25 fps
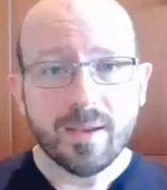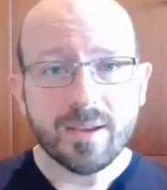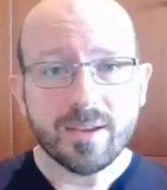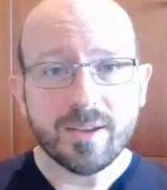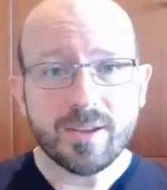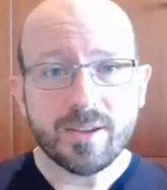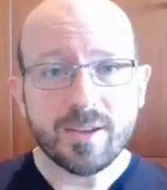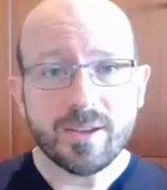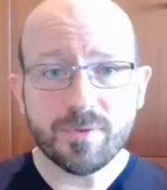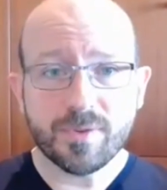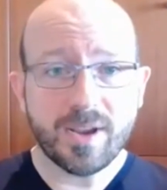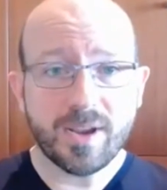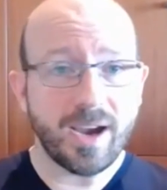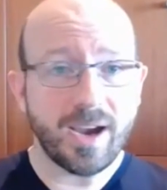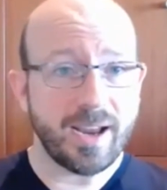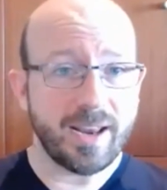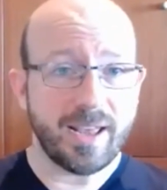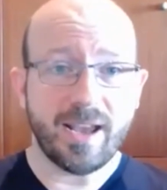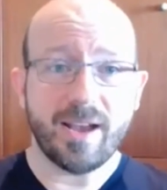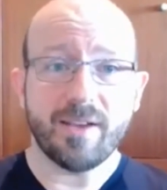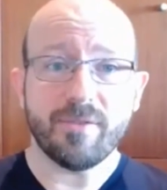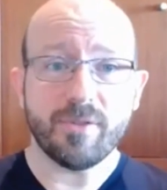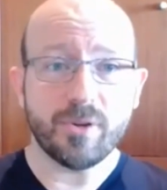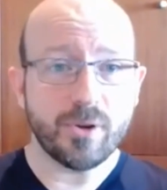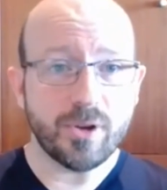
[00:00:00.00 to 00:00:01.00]
You've got to
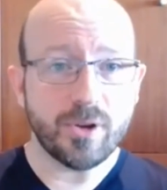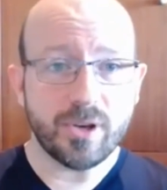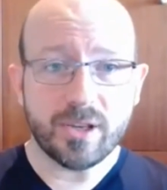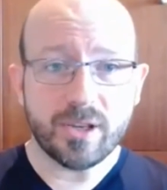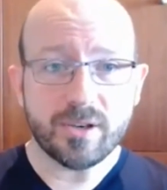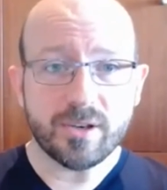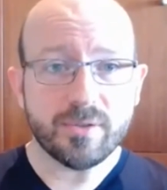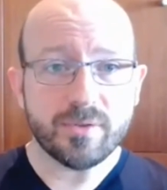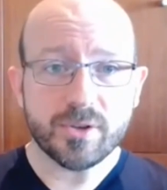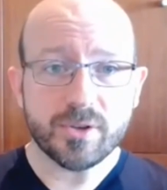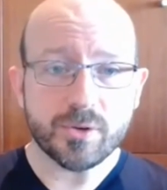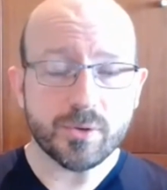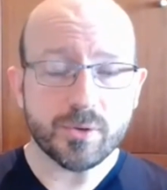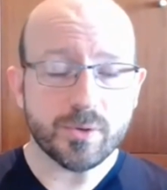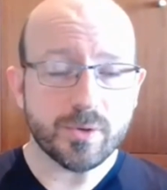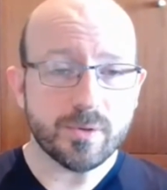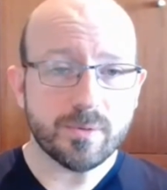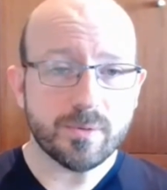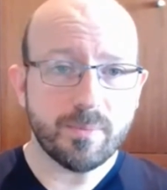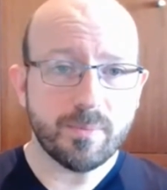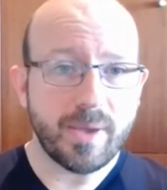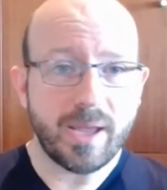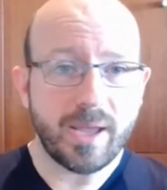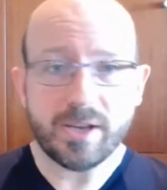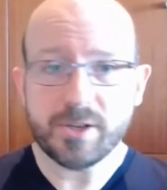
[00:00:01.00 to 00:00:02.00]
have a good
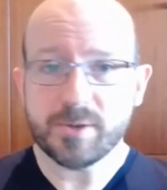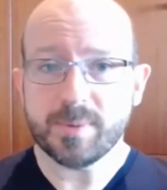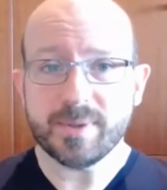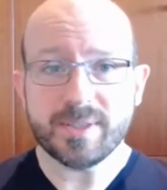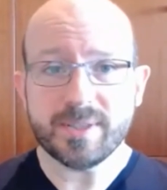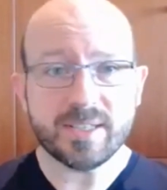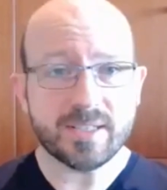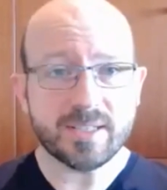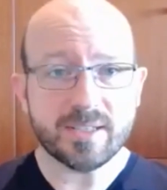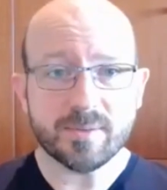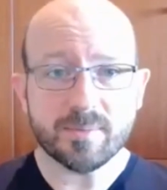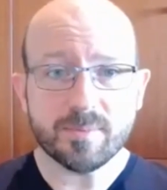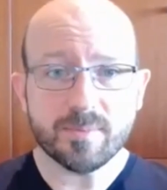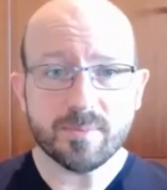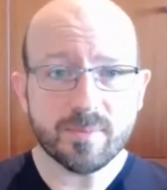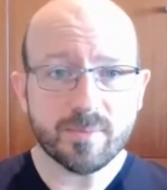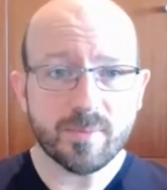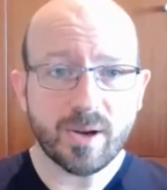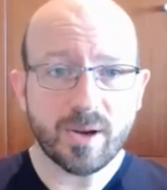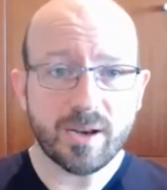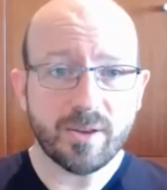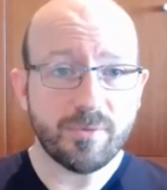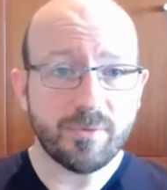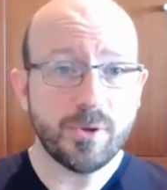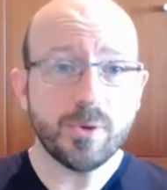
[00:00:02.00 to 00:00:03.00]
individual management system,
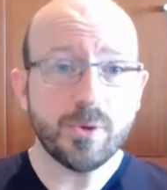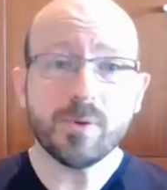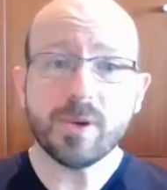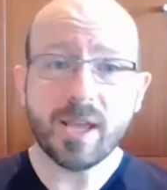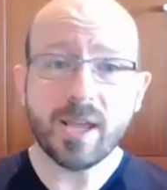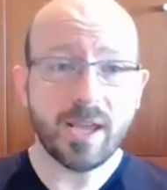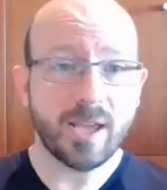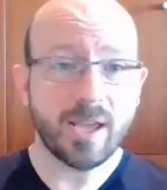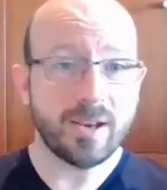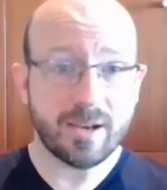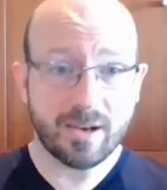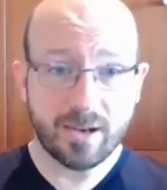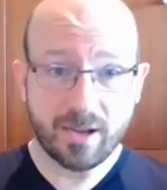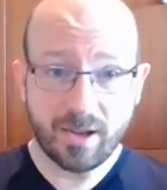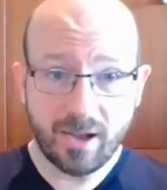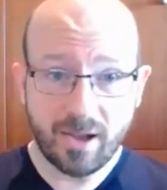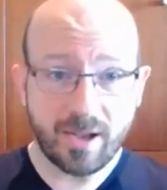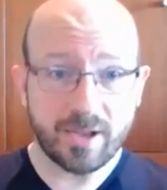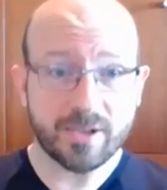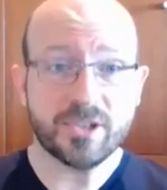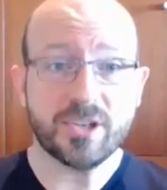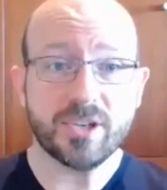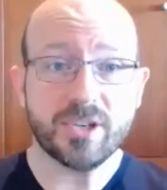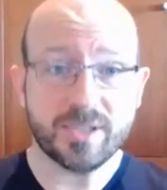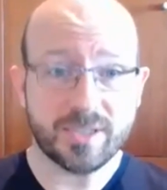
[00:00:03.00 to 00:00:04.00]
right? If you can't
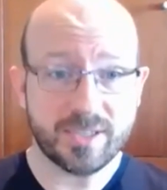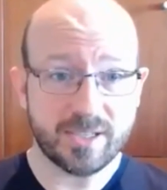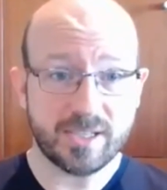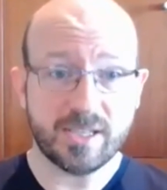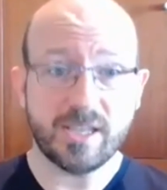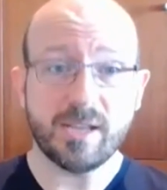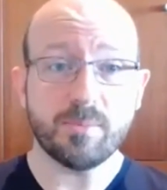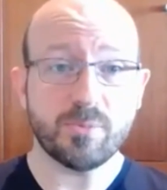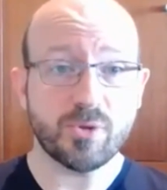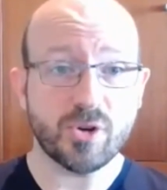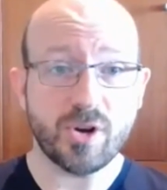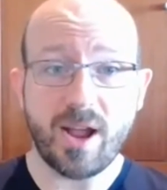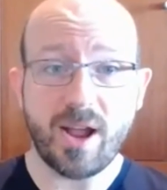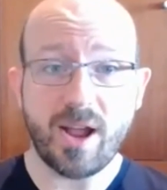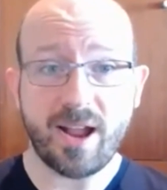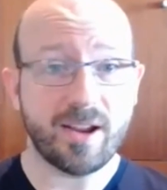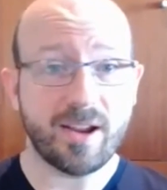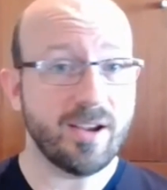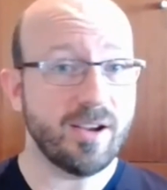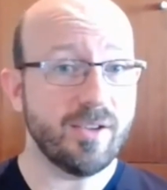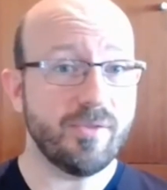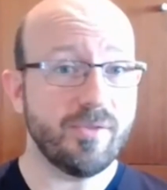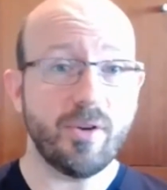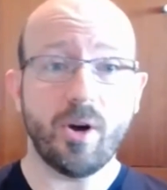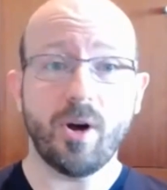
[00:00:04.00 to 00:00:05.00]
consciously keep track
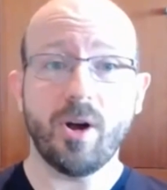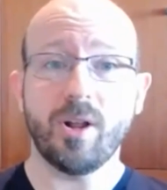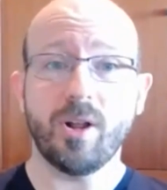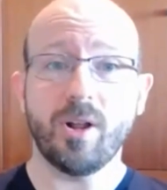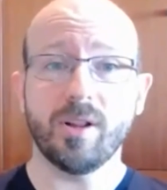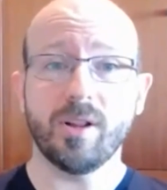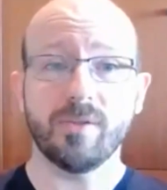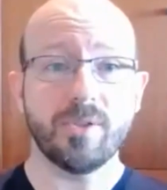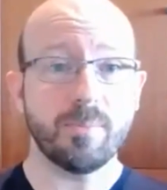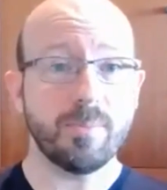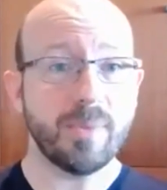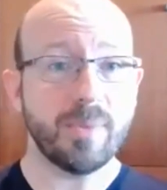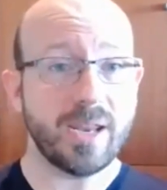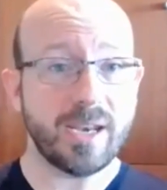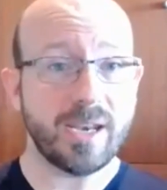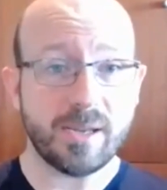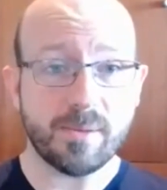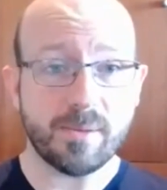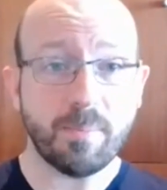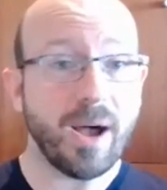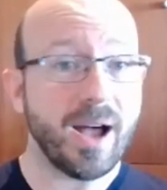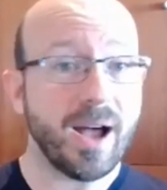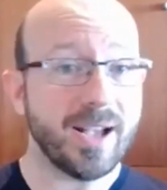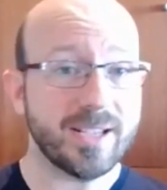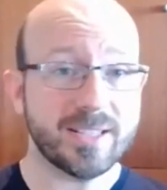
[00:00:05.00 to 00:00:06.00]
of all of the
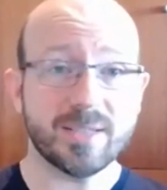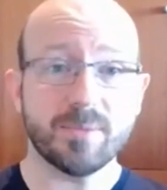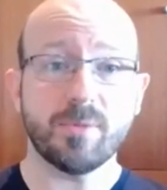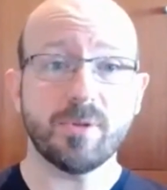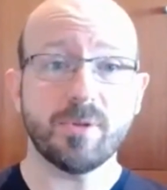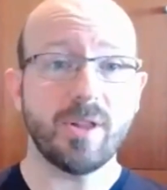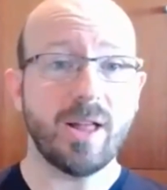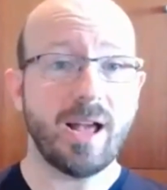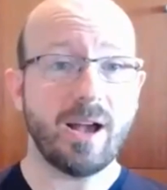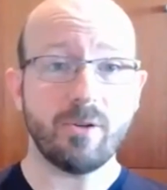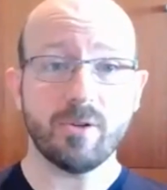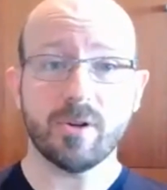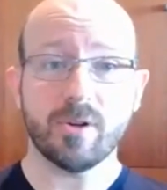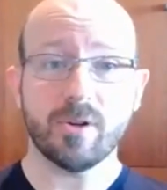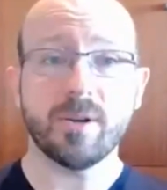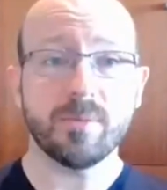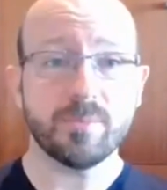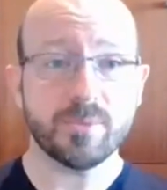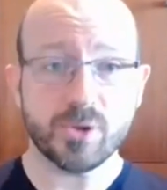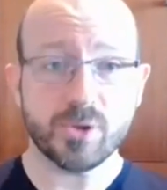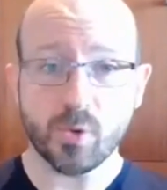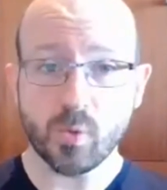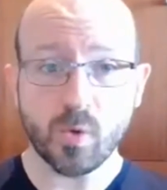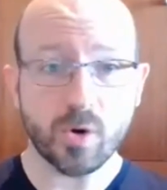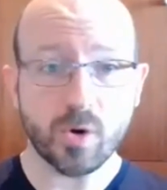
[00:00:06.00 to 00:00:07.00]
many possible
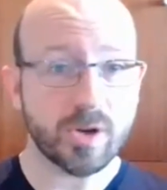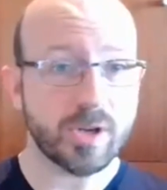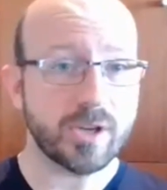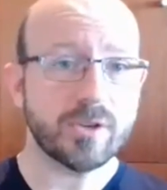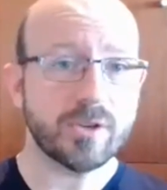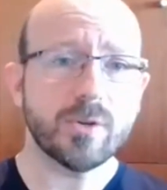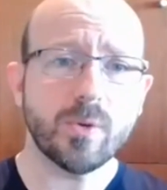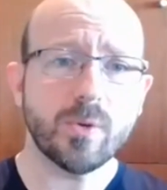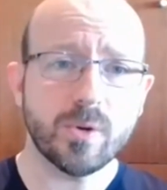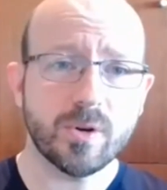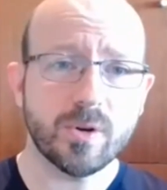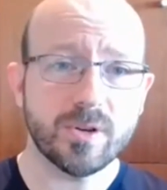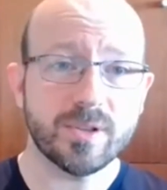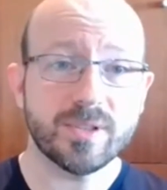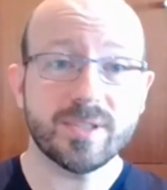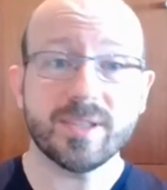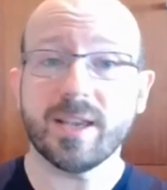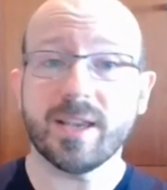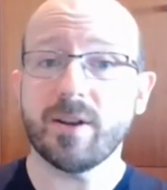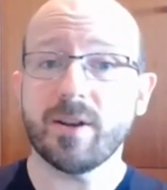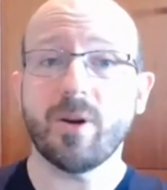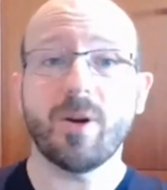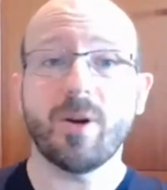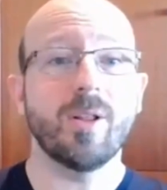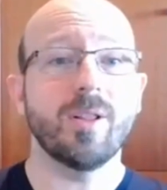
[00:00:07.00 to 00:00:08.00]
outcomes you're working towards and
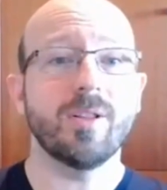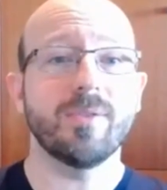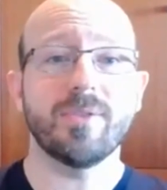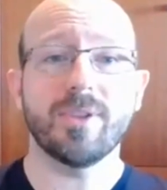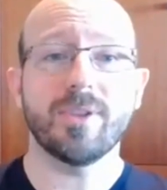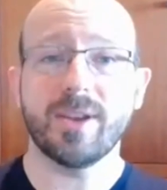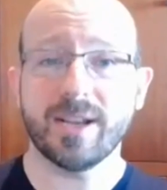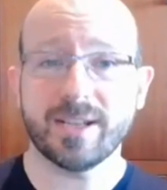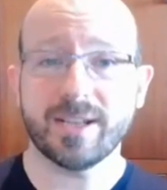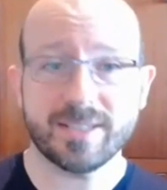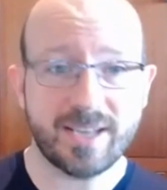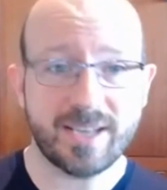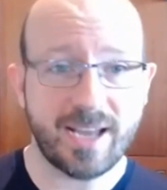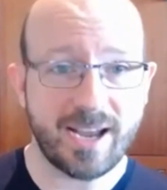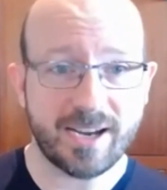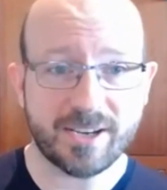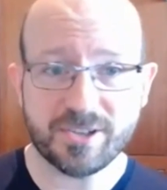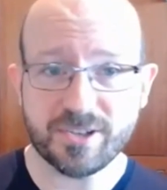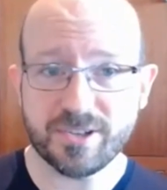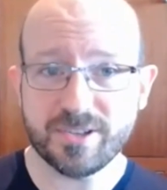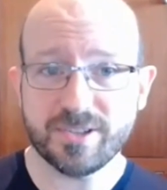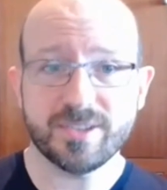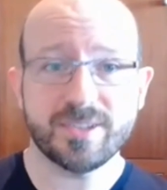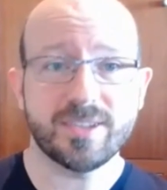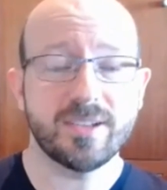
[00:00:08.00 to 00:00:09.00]
all of the next
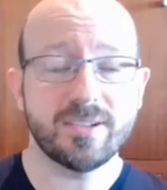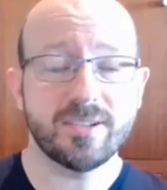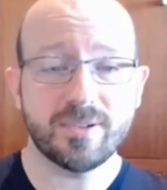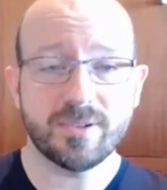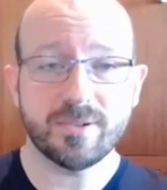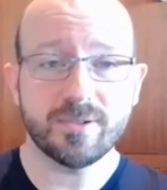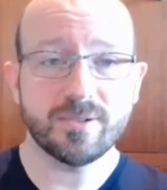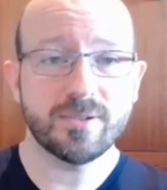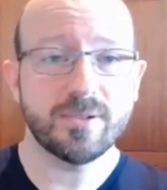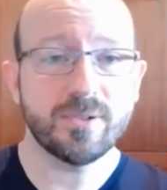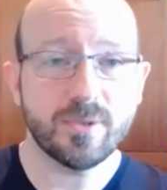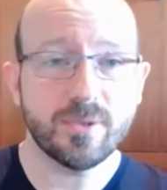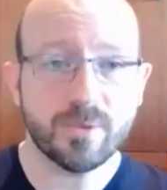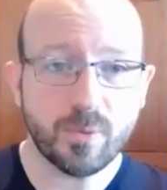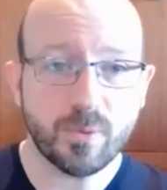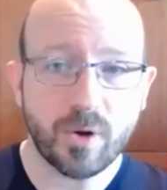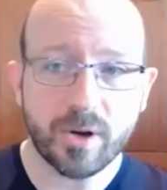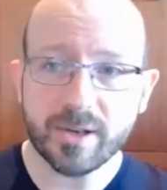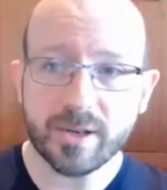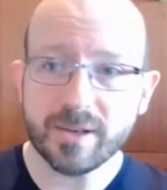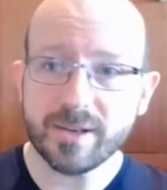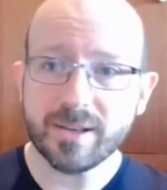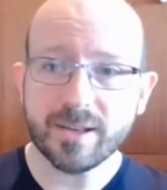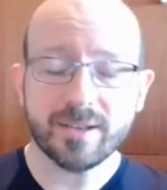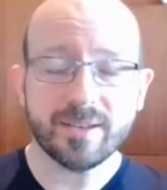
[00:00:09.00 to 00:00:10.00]
actions that you're
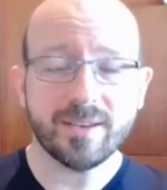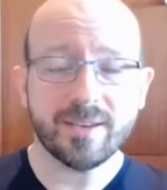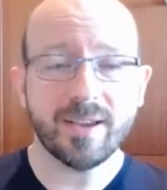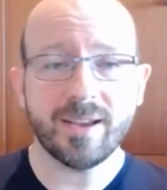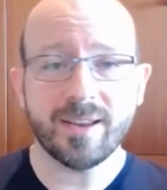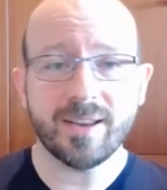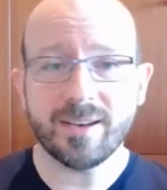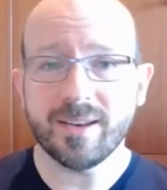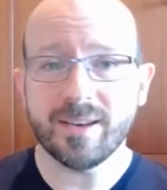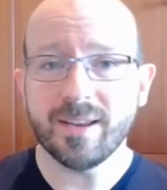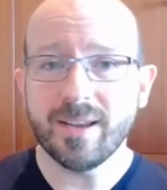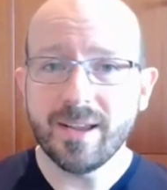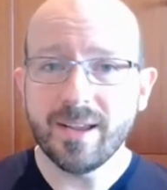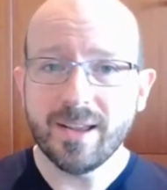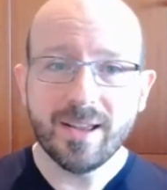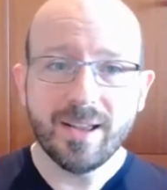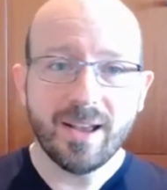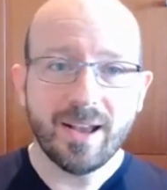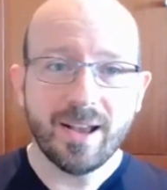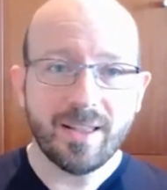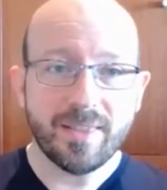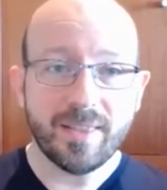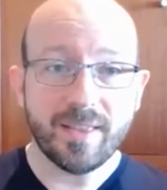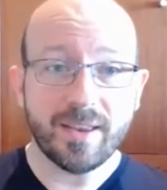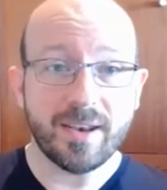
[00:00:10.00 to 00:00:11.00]
wanting to get done,
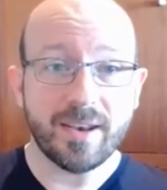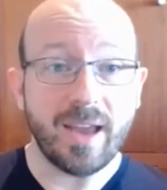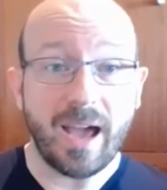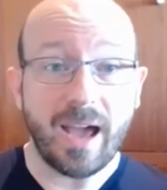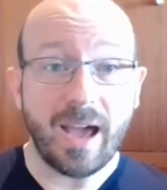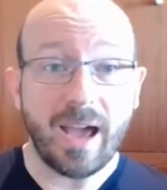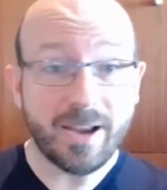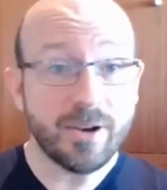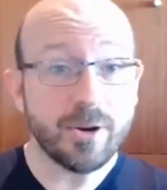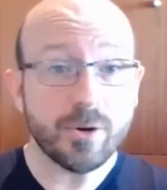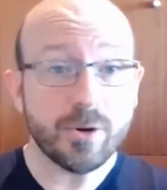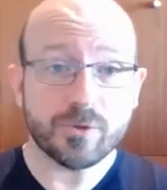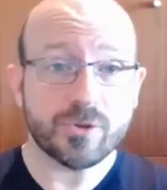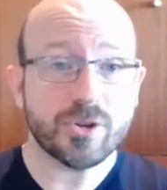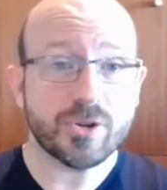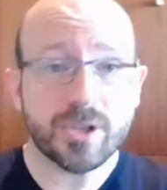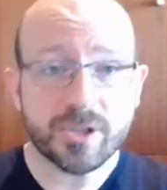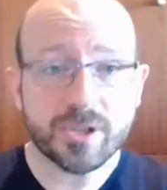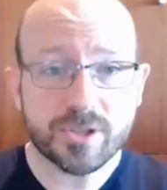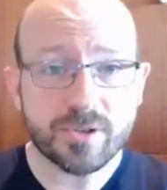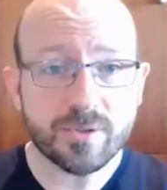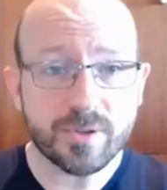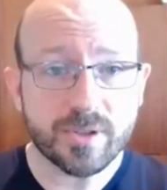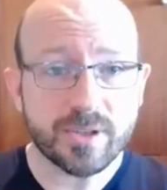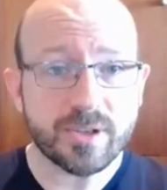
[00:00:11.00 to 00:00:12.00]
then I don't
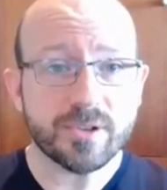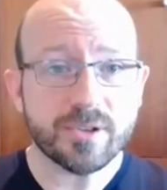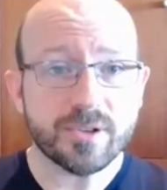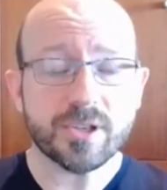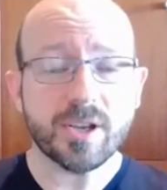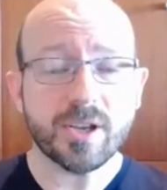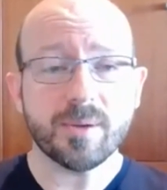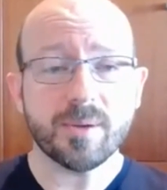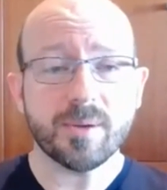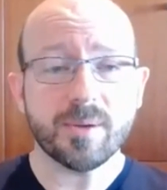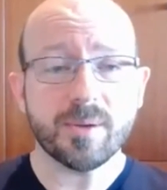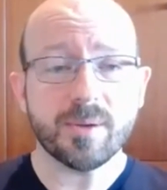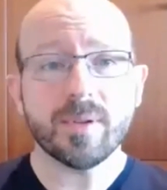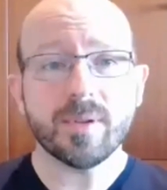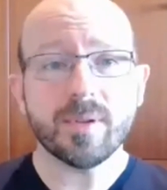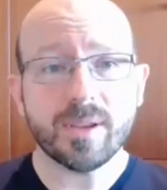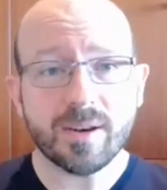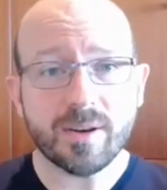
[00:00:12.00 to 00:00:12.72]
trust your leadership.